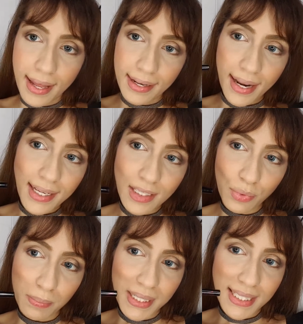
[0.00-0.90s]
Next,
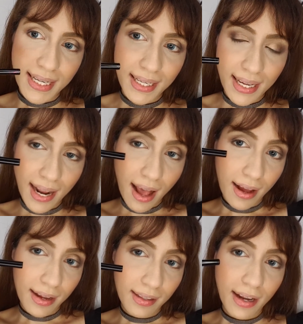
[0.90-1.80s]
we'll be taking an
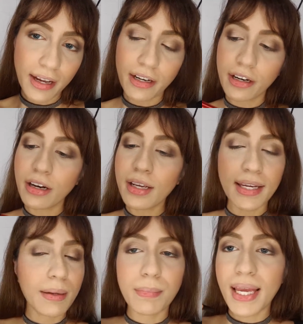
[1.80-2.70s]
eyeliner. It
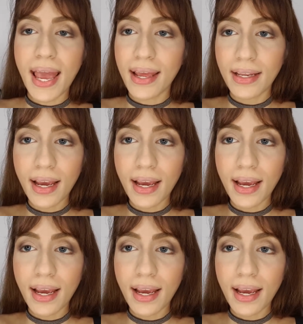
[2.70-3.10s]
can be any